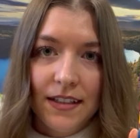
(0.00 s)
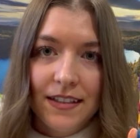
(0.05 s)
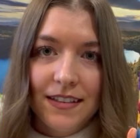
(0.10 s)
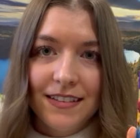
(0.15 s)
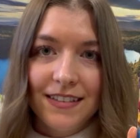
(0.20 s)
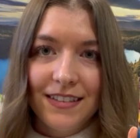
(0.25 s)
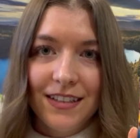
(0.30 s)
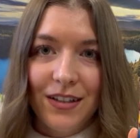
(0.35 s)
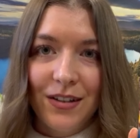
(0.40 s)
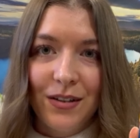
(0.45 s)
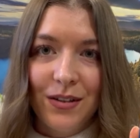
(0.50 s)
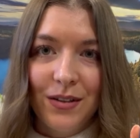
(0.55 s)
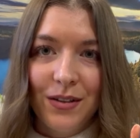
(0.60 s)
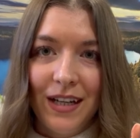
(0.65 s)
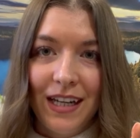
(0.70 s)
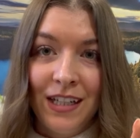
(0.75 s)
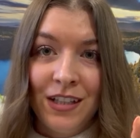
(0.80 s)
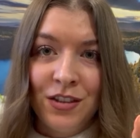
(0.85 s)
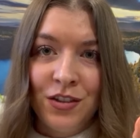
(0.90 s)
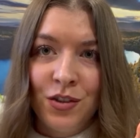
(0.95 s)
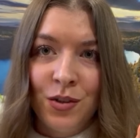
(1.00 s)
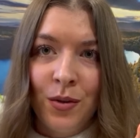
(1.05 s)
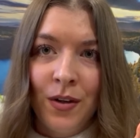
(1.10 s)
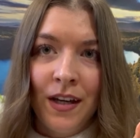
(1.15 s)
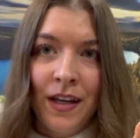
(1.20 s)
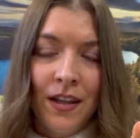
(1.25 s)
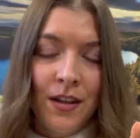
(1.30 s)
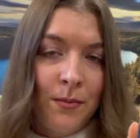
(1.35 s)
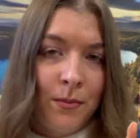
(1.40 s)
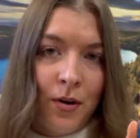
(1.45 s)
So
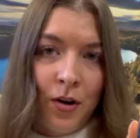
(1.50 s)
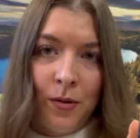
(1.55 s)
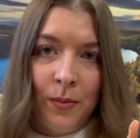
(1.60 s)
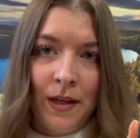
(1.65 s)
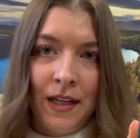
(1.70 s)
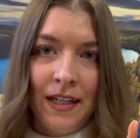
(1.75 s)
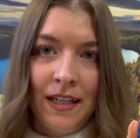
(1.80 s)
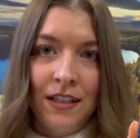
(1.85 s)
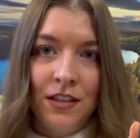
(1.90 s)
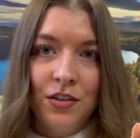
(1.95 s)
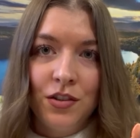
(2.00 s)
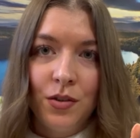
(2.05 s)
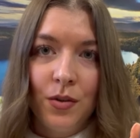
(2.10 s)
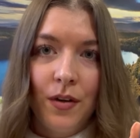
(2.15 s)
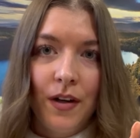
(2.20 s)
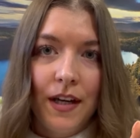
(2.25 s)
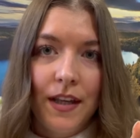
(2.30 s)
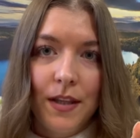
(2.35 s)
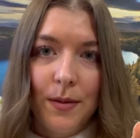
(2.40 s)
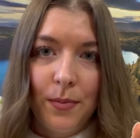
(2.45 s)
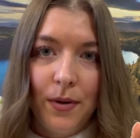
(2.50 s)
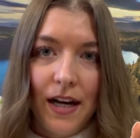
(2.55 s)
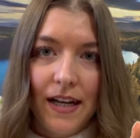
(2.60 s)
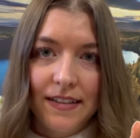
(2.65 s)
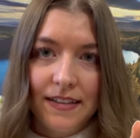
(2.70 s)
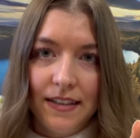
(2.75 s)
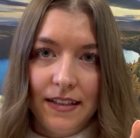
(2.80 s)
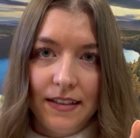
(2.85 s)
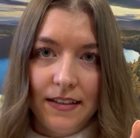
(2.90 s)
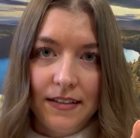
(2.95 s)
enjoy the moment, enjoy the
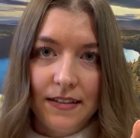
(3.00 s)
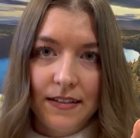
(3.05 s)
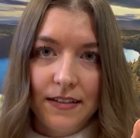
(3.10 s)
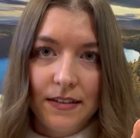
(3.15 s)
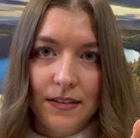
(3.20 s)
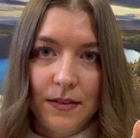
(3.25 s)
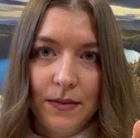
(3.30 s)
present.